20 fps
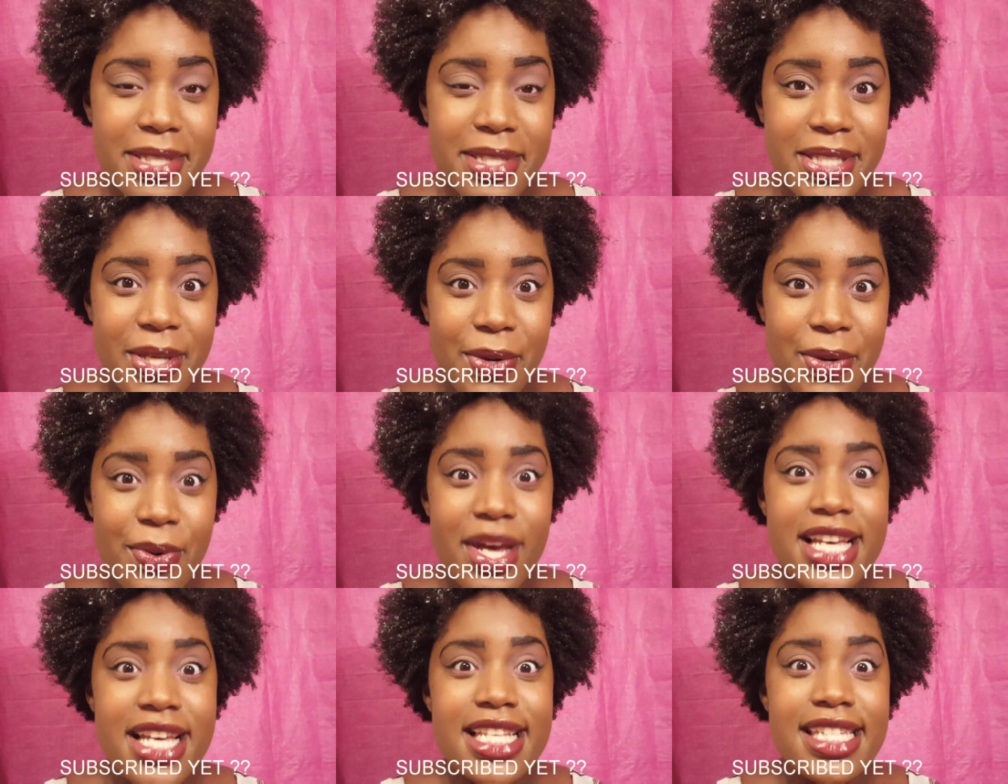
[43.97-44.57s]

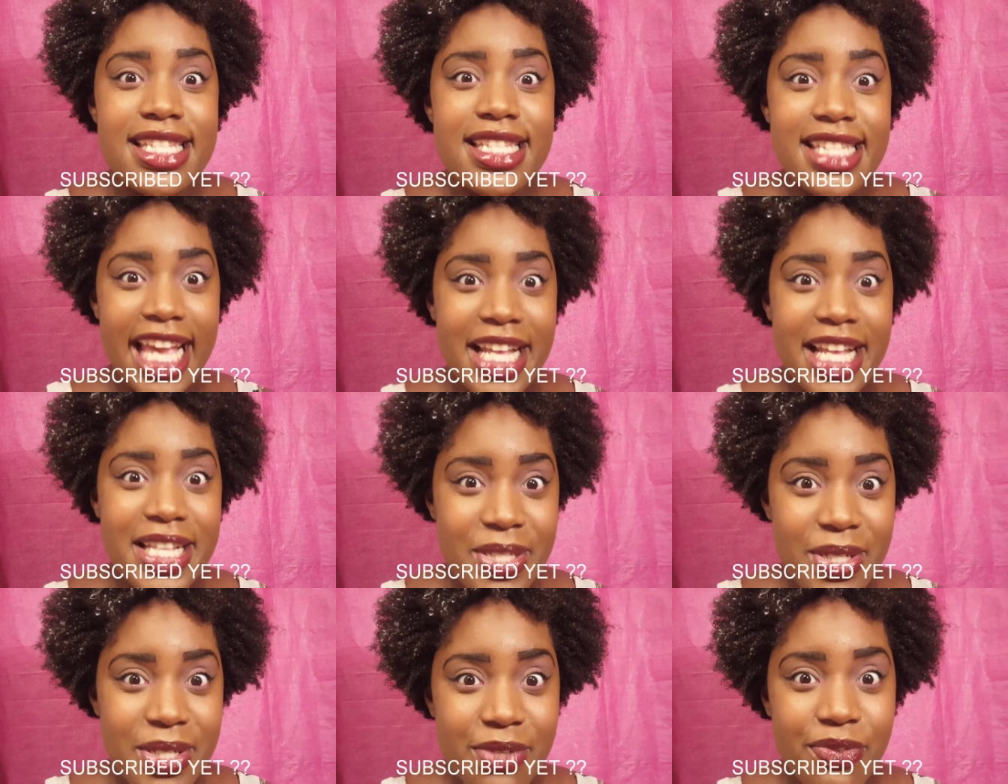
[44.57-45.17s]
So
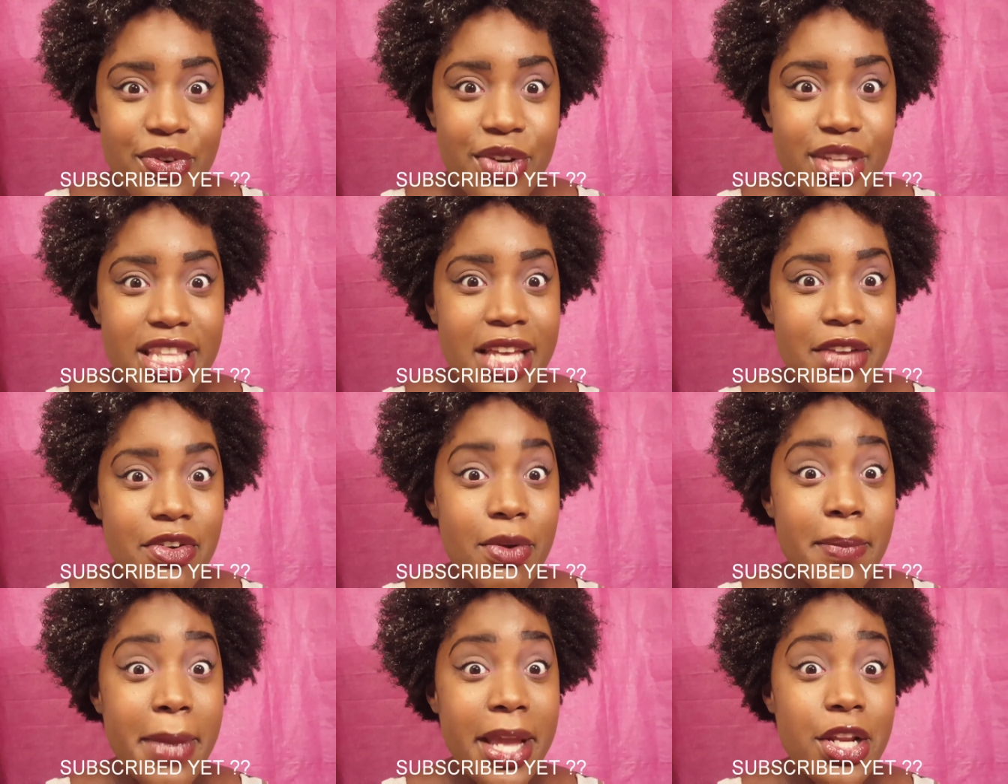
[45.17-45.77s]
stay tuned for
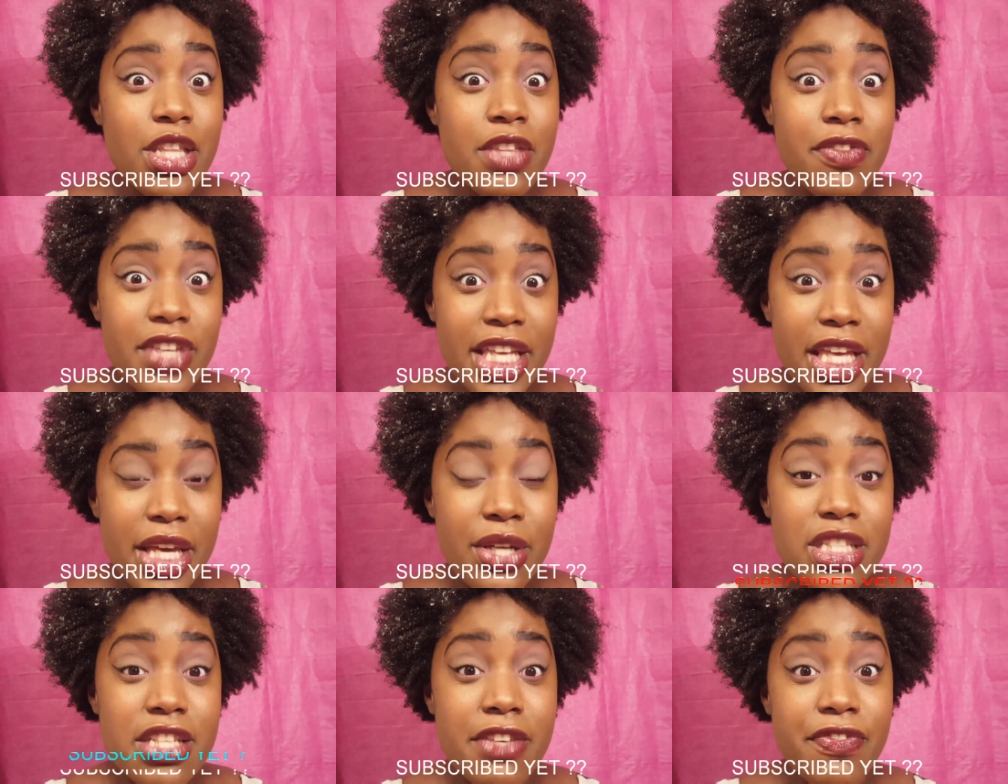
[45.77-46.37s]
the remainder of the
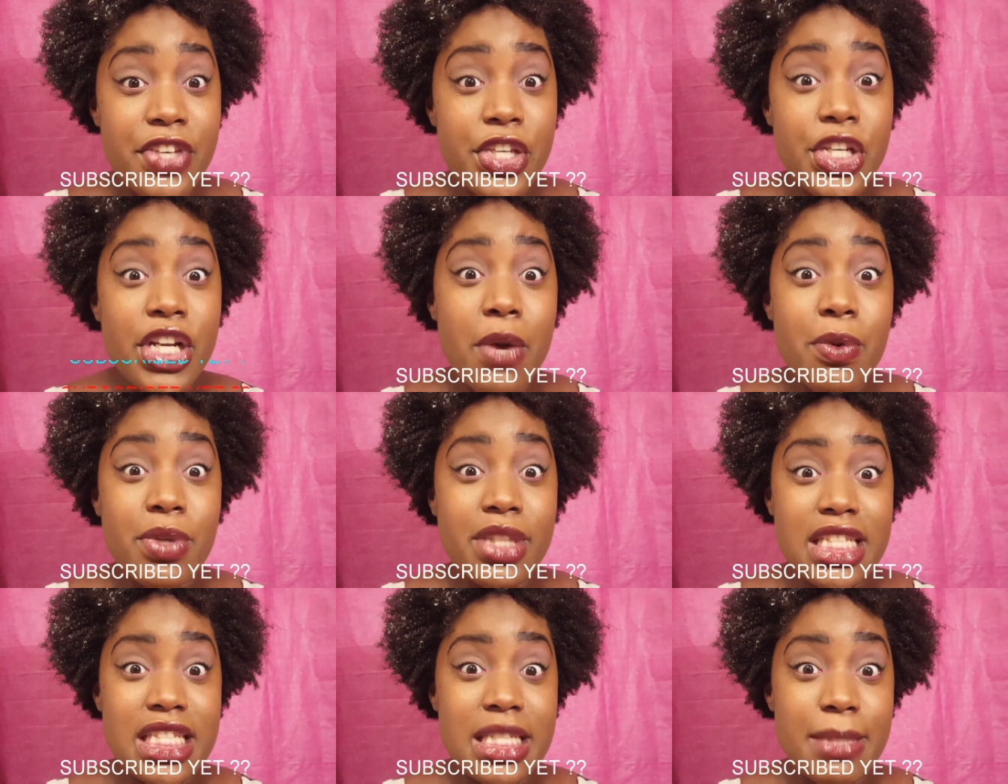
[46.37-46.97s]
video to figure
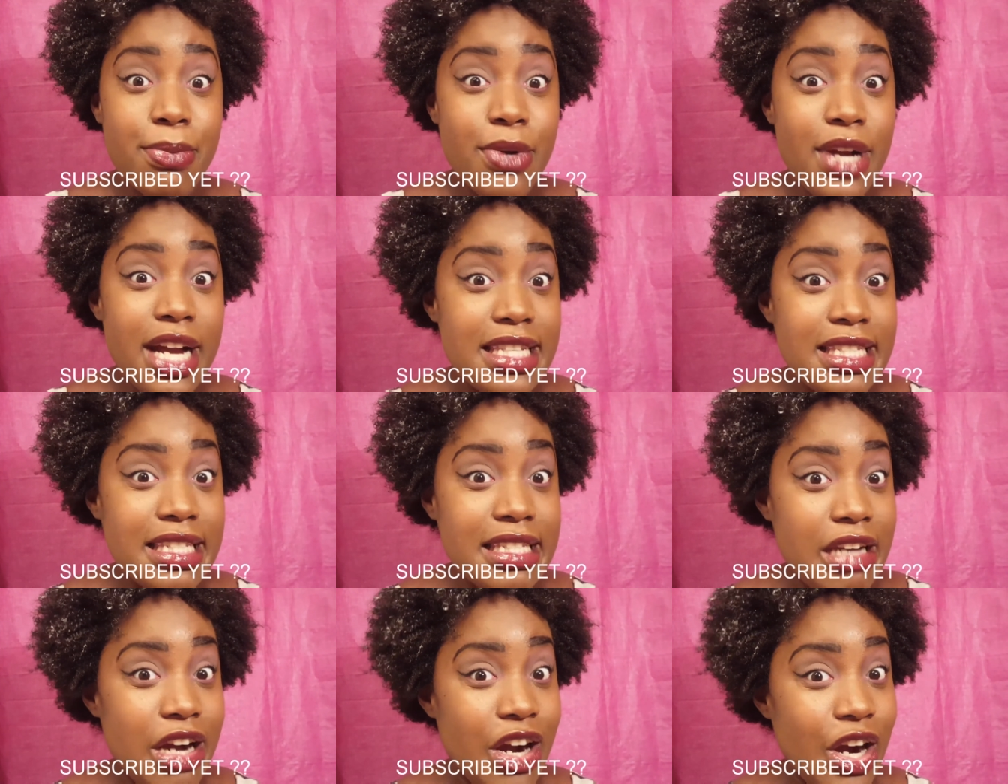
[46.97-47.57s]
out what the
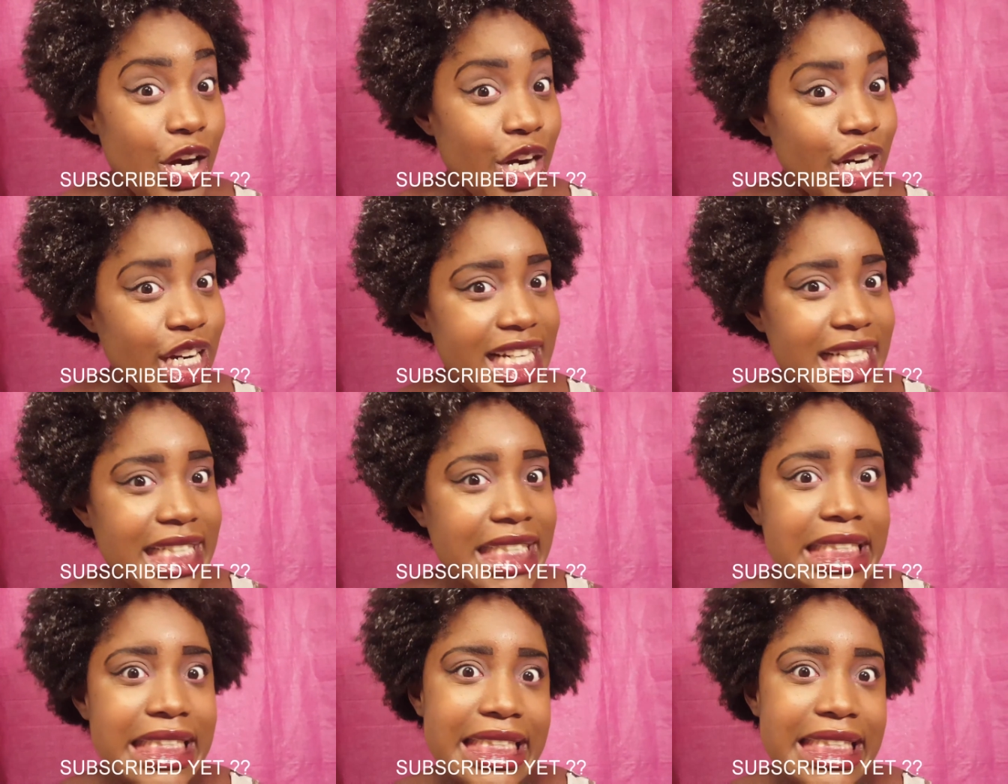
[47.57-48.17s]
surprises
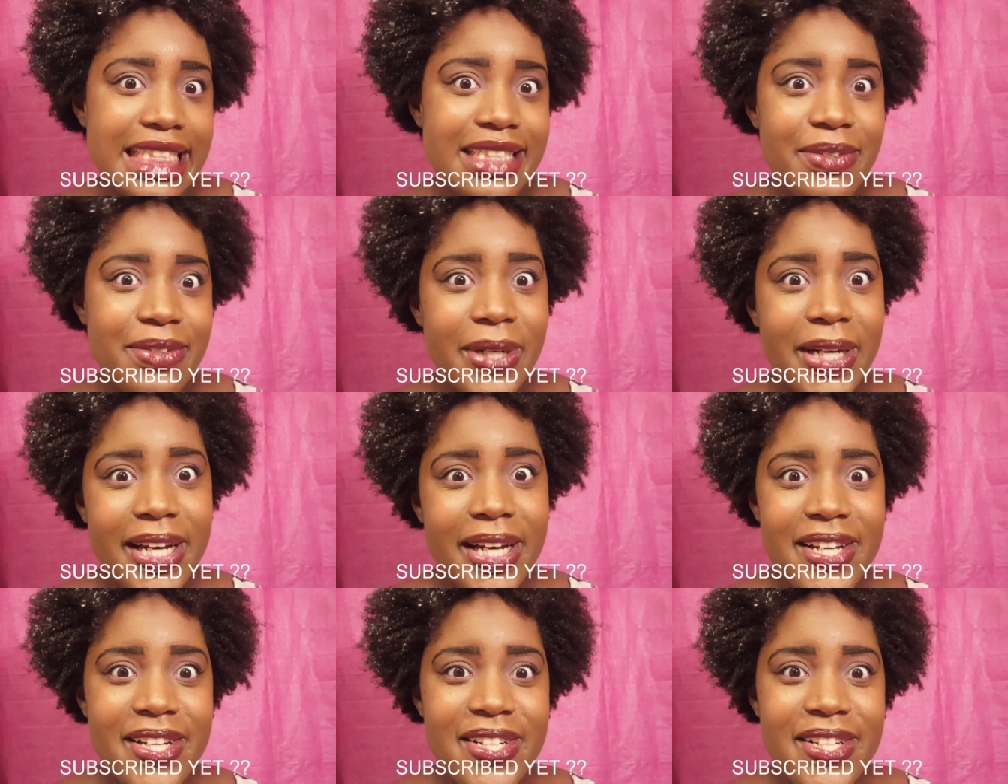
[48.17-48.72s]
are. Woo!